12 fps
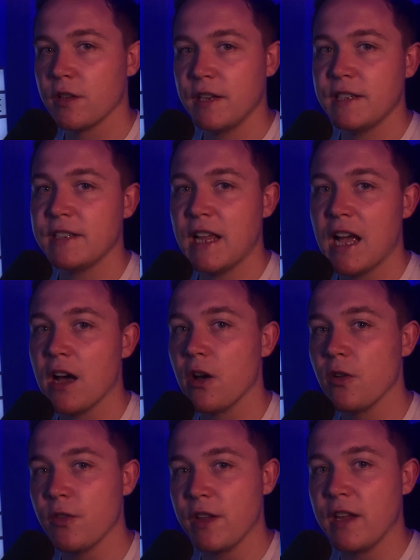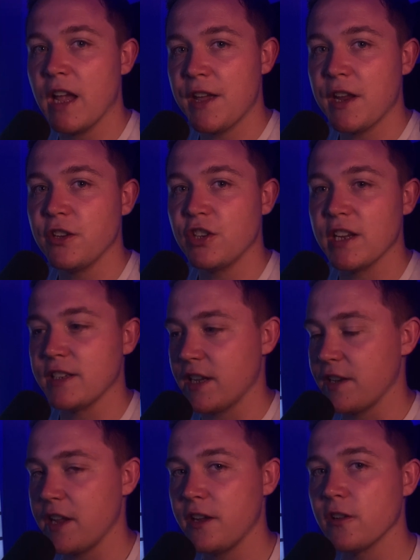So this is how the NHS
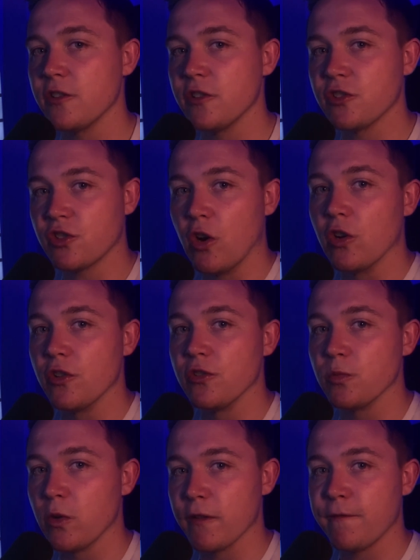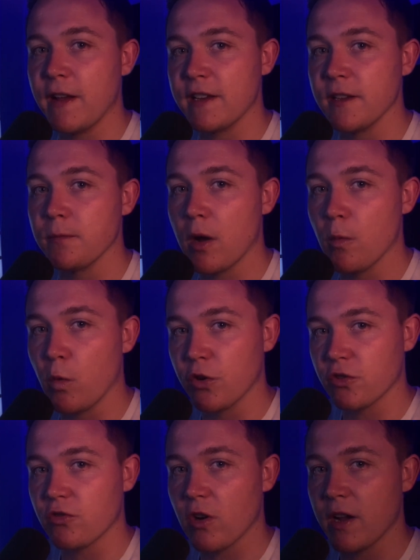in England and Scotland were affected by
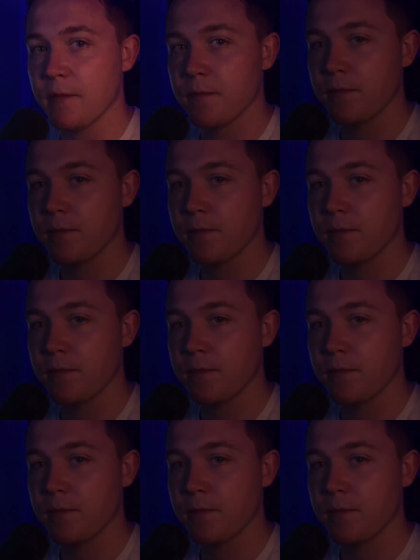WannaCry.